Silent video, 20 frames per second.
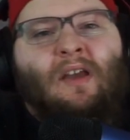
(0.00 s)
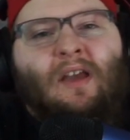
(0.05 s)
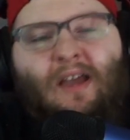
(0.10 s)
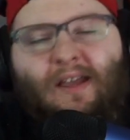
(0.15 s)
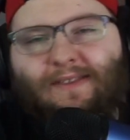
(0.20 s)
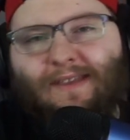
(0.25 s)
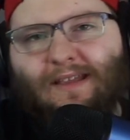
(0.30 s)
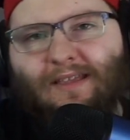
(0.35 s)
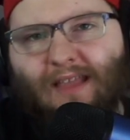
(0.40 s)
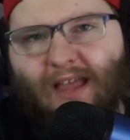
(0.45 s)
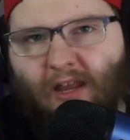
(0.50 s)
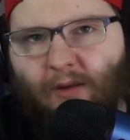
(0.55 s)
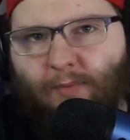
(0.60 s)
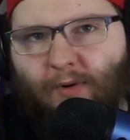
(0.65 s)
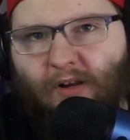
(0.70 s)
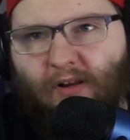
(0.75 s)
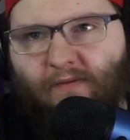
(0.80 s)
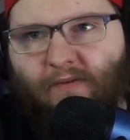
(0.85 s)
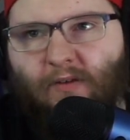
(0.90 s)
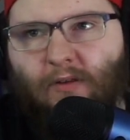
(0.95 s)
Hit that like
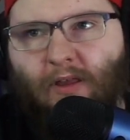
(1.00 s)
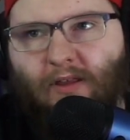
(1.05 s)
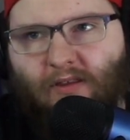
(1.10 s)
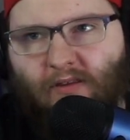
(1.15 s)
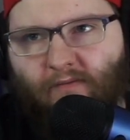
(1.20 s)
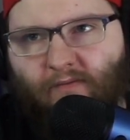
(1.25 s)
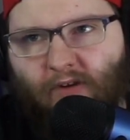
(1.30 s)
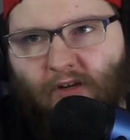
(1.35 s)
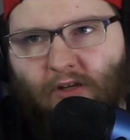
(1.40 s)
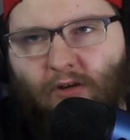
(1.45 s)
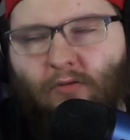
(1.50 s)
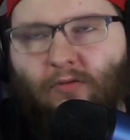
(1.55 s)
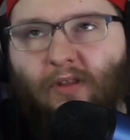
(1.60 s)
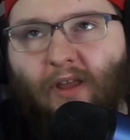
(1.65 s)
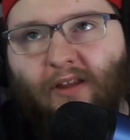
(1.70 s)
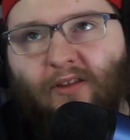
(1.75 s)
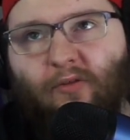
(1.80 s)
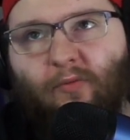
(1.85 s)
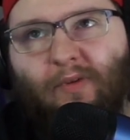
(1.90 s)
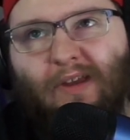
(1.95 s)
button if you like the video and
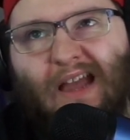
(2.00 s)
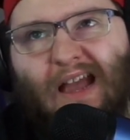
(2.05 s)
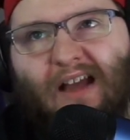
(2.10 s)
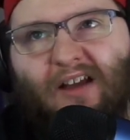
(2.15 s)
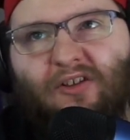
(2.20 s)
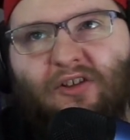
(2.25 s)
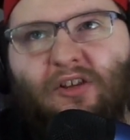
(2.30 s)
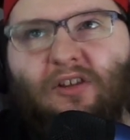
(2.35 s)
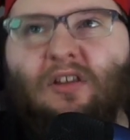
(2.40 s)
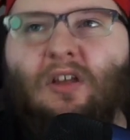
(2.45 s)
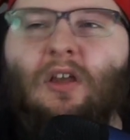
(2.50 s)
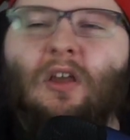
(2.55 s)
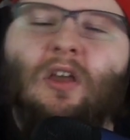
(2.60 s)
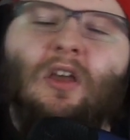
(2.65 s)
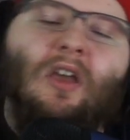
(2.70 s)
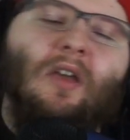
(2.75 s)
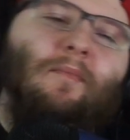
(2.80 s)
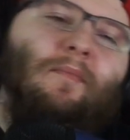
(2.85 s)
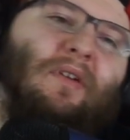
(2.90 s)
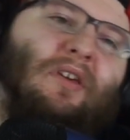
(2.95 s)
like the reaction,
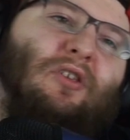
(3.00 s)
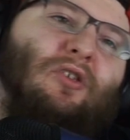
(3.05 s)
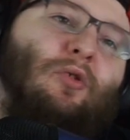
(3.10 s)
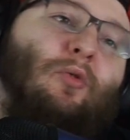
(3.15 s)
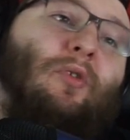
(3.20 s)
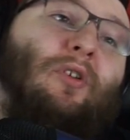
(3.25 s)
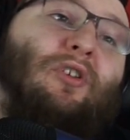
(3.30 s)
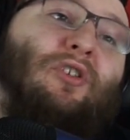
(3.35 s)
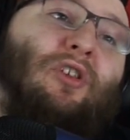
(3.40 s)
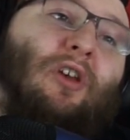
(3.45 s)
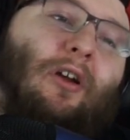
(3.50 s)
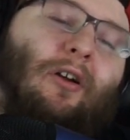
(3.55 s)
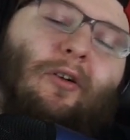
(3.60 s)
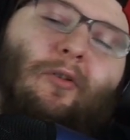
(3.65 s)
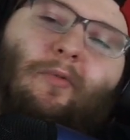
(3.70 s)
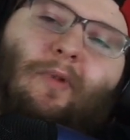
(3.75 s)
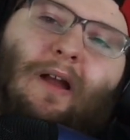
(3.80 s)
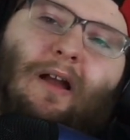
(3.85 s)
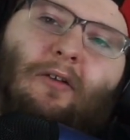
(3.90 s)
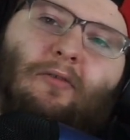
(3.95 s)
and be sure to share
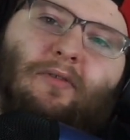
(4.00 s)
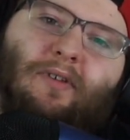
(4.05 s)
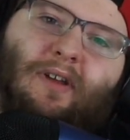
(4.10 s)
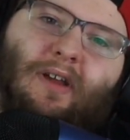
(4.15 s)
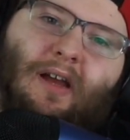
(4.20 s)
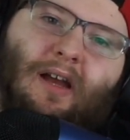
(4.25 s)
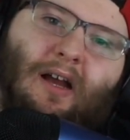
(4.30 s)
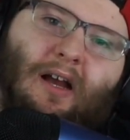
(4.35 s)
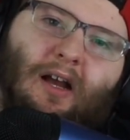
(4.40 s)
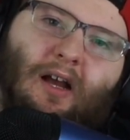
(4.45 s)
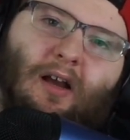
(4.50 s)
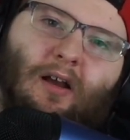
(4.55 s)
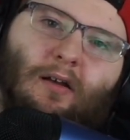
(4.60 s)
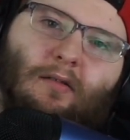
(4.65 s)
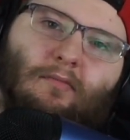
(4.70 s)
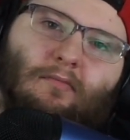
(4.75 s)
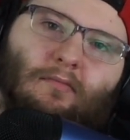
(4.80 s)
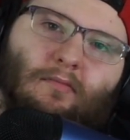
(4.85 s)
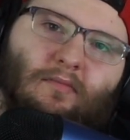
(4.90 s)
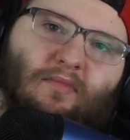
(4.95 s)
around
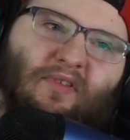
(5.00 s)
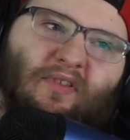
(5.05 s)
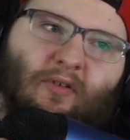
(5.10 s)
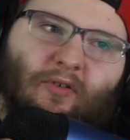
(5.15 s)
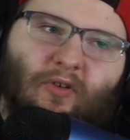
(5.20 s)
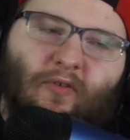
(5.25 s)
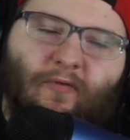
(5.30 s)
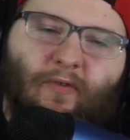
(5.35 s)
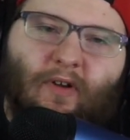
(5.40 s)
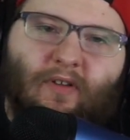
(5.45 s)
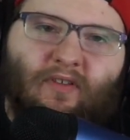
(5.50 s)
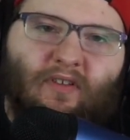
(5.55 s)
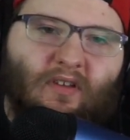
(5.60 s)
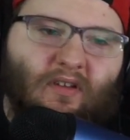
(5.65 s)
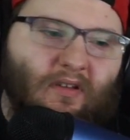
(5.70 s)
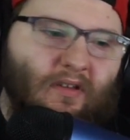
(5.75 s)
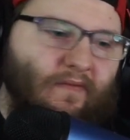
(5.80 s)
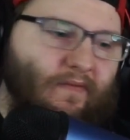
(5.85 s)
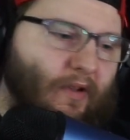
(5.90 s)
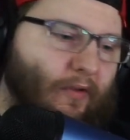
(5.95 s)
um, so your friends
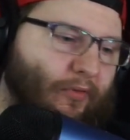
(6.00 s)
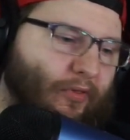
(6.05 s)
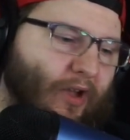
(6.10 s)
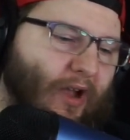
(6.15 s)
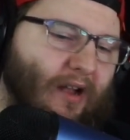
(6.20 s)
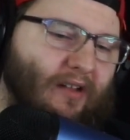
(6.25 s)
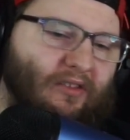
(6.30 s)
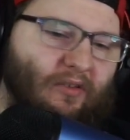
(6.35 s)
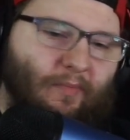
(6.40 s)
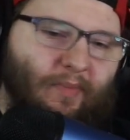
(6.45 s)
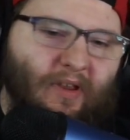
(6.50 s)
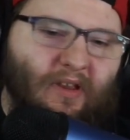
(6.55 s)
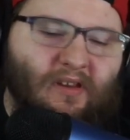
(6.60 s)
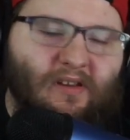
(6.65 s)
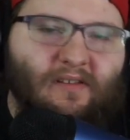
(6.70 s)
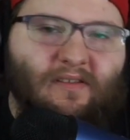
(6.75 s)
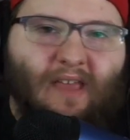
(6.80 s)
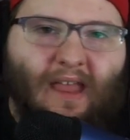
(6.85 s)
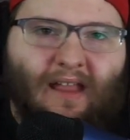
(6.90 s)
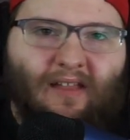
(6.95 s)
can give their thoughts,
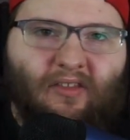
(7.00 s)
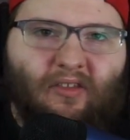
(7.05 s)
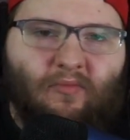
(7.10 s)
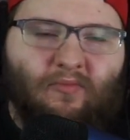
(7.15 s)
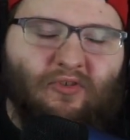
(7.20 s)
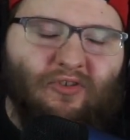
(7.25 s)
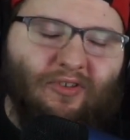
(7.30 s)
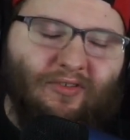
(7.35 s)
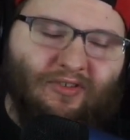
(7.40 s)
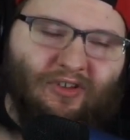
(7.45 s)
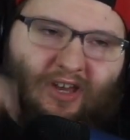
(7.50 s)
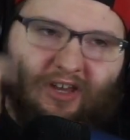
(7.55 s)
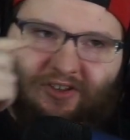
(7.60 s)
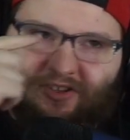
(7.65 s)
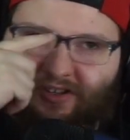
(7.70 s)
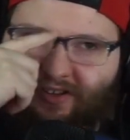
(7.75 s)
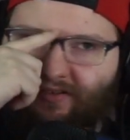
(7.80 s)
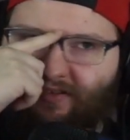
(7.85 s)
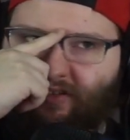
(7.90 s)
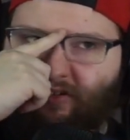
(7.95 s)
opinions, and some
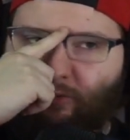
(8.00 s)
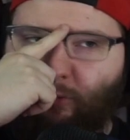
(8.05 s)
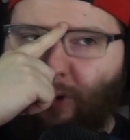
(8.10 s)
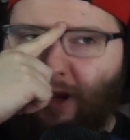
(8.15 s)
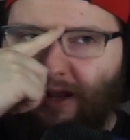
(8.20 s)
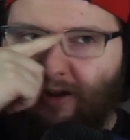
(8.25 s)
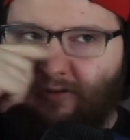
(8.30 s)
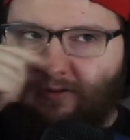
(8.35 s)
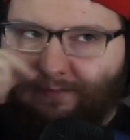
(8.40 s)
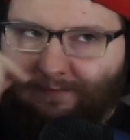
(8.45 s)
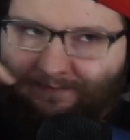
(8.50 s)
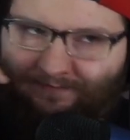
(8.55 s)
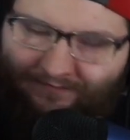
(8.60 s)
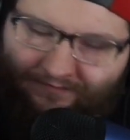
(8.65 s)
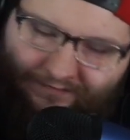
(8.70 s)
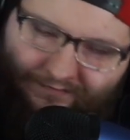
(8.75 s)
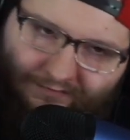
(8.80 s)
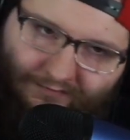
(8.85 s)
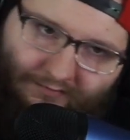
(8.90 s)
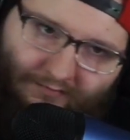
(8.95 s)
suggestions as well.
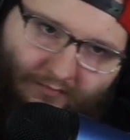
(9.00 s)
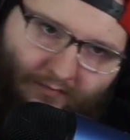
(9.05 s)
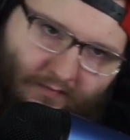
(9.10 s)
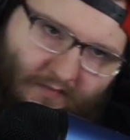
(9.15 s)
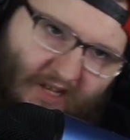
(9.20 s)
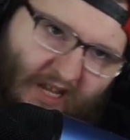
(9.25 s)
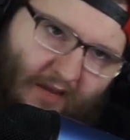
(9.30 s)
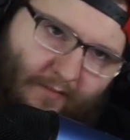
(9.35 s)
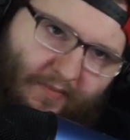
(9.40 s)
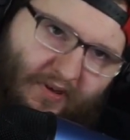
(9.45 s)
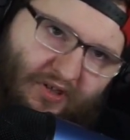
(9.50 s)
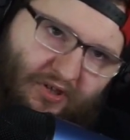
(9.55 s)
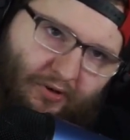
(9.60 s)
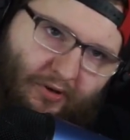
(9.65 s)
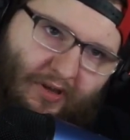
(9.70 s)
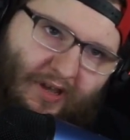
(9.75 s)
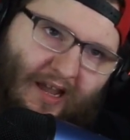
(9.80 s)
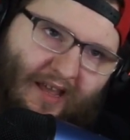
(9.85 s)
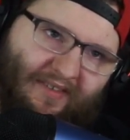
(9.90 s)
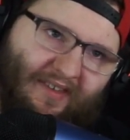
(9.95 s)
And be sure
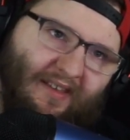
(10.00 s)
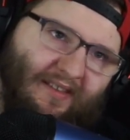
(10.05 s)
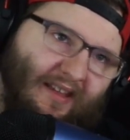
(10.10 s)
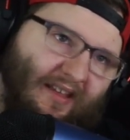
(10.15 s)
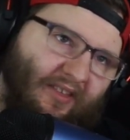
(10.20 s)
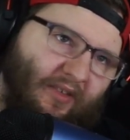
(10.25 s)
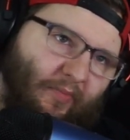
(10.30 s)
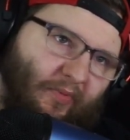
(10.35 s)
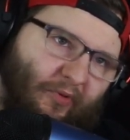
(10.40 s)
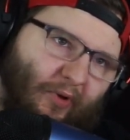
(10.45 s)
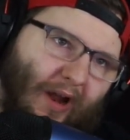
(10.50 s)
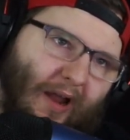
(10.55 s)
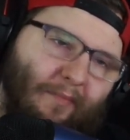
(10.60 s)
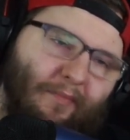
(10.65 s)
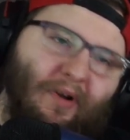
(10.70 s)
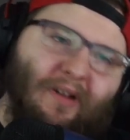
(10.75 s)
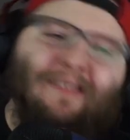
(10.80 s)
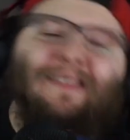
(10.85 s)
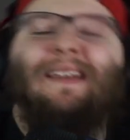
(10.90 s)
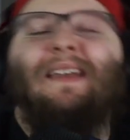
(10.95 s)
you guys hit that subscribe
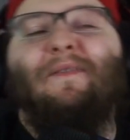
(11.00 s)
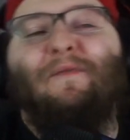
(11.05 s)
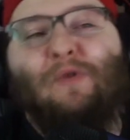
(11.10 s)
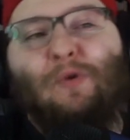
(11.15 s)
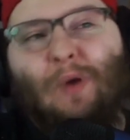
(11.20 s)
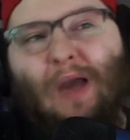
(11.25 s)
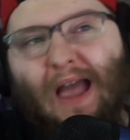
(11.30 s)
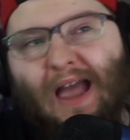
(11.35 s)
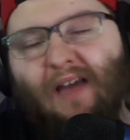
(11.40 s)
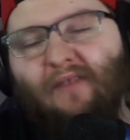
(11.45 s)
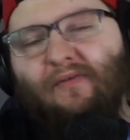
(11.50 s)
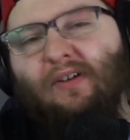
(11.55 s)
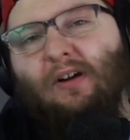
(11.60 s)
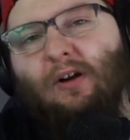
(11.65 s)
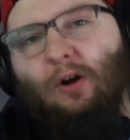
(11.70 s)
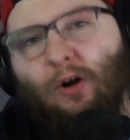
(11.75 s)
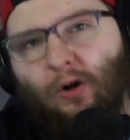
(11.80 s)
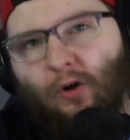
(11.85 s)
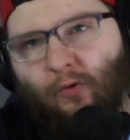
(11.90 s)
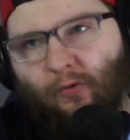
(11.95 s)
button if you haven't
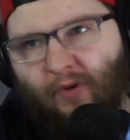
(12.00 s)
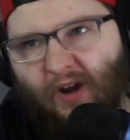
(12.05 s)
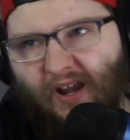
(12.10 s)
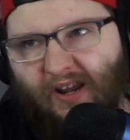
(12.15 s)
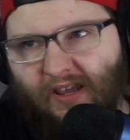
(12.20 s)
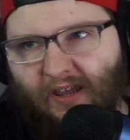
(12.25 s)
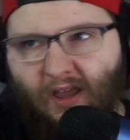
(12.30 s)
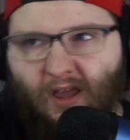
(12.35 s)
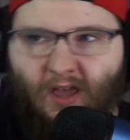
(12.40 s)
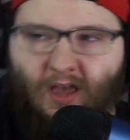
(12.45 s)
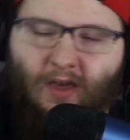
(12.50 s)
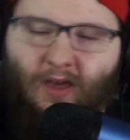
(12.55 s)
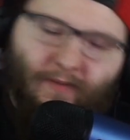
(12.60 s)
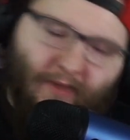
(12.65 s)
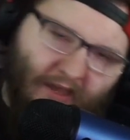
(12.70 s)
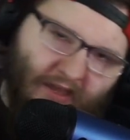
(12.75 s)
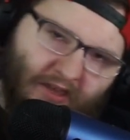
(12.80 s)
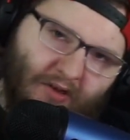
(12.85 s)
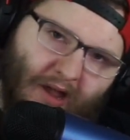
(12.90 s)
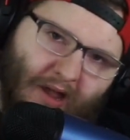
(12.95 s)
already.
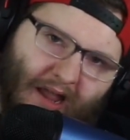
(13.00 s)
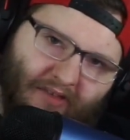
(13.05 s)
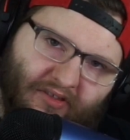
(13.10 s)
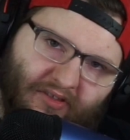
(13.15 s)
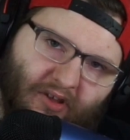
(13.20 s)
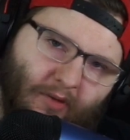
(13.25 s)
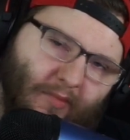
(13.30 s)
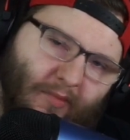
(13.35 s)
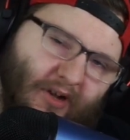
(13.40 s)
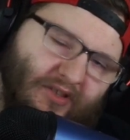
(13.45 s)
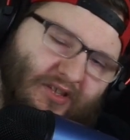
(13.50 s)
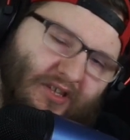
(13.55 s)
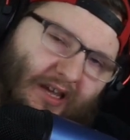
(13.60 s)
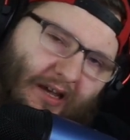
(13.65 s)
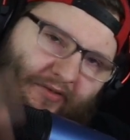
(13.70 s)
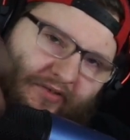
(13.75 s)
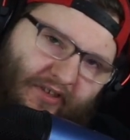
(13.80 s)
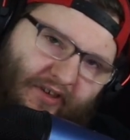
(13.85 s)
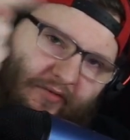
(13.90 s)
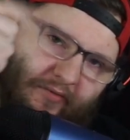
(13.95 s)
Thank you guys so much. I'll
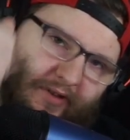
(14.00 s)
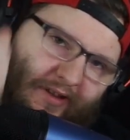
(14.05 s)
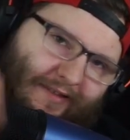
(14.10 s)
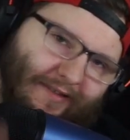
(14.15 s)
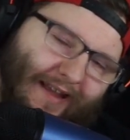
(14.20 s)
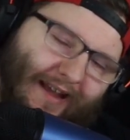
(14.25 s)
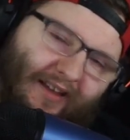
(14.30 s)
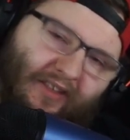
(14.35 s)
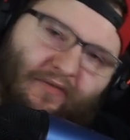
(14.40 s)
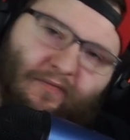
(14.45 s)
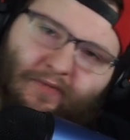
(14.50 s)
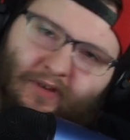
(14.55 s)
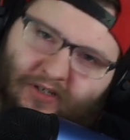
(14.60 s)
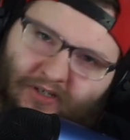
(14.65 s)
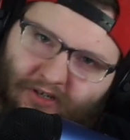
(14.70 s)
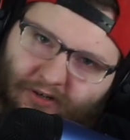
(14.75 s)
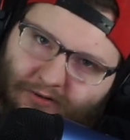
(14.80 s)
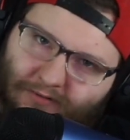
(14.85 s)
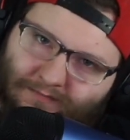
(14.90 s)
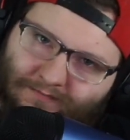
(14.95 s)
see you in the next video.